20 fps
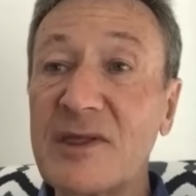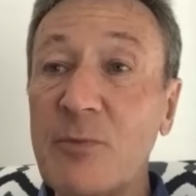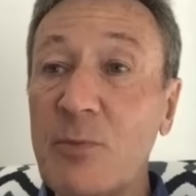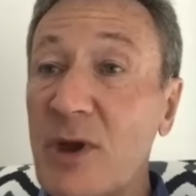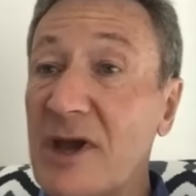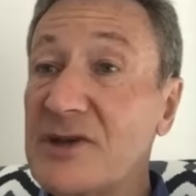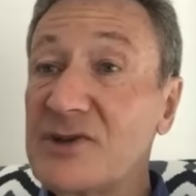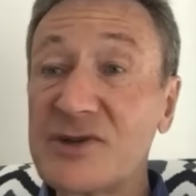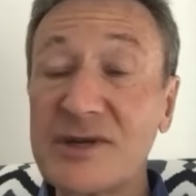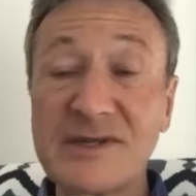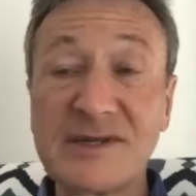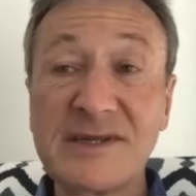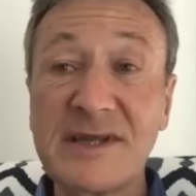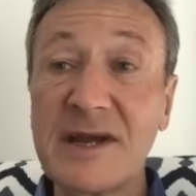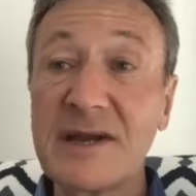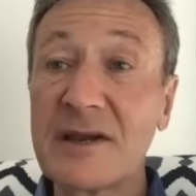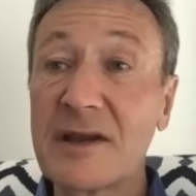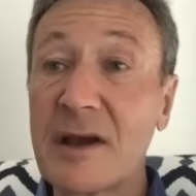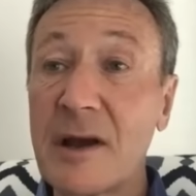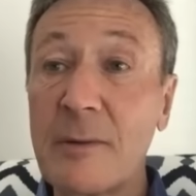the patients
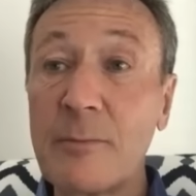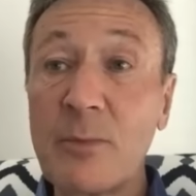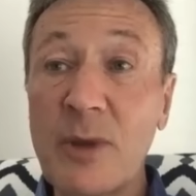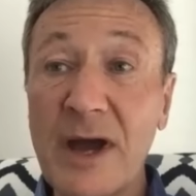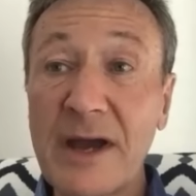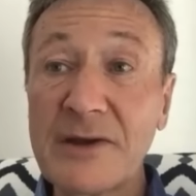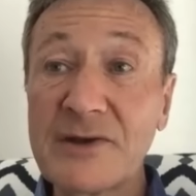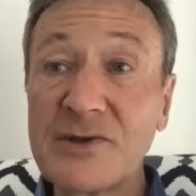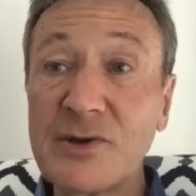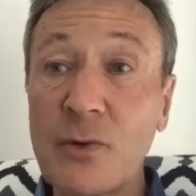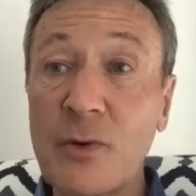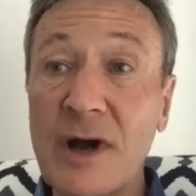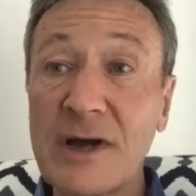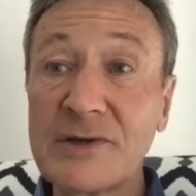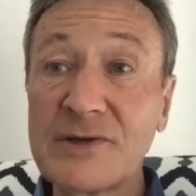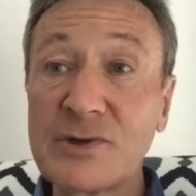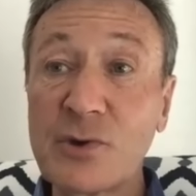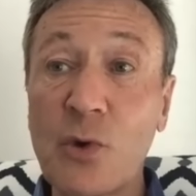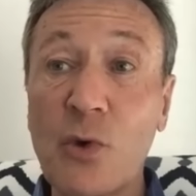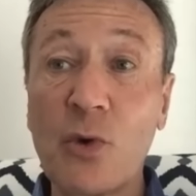then come back to
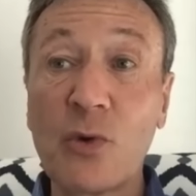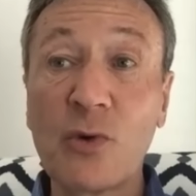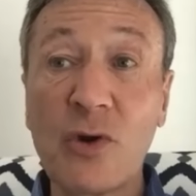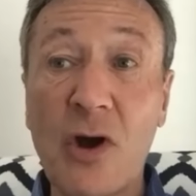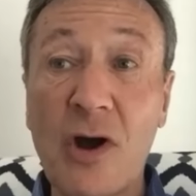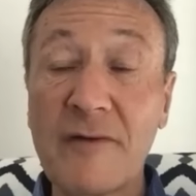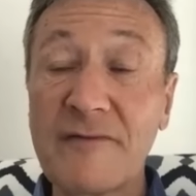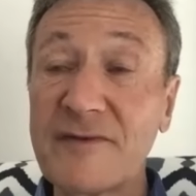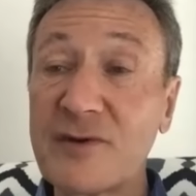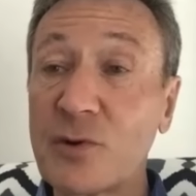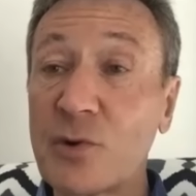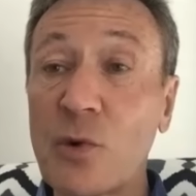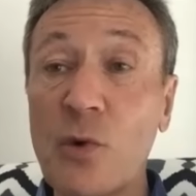us quarter after